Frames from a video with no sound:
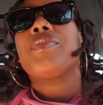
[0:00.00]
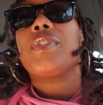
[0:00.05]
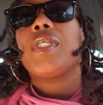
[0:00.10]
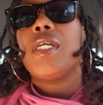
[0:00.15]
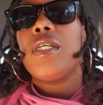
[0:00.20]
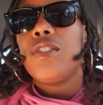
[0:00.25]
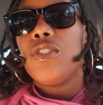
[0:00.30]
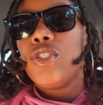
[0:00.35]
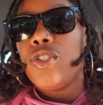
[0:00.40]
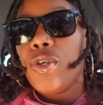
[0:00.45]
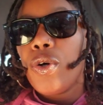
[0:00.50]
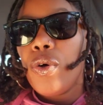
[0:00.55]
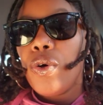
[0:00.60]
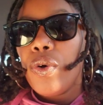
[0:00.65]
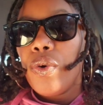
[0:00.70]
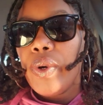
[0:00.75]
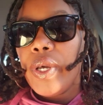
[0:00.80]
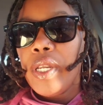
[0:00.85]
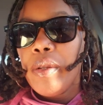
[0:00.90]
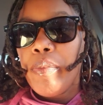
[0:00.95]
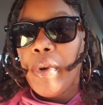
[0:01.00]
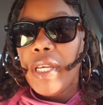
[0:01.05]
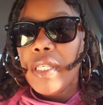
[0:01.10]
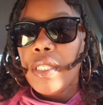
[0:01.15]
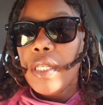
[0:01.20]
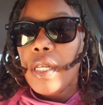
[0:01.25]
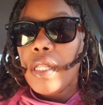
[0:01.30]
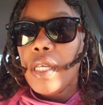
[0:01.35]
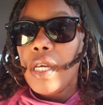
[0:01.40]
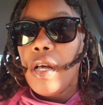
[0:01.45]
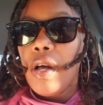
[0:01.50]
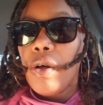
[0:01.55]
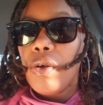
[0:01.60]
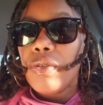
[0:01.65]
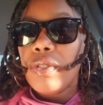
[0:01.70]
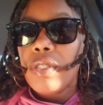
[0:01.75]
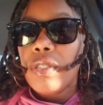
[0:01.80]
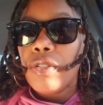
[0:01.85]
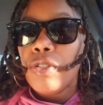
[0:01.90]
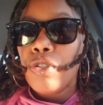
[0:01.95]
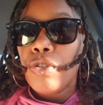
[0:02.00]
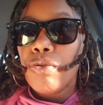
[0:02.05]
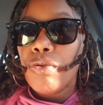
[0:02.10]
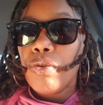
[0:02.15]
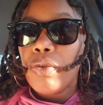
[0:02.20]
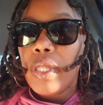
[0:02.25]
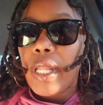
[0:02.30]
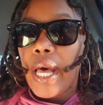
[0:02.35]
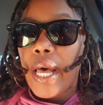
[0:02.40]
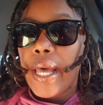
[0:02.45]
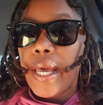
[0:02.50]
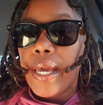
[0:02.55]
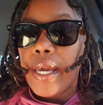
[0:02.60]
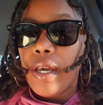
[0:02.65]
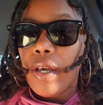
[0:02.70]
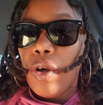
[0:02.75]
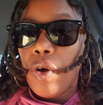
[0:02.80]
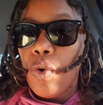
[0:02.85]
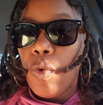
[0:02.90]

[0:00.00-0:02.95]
And so it basically goes into like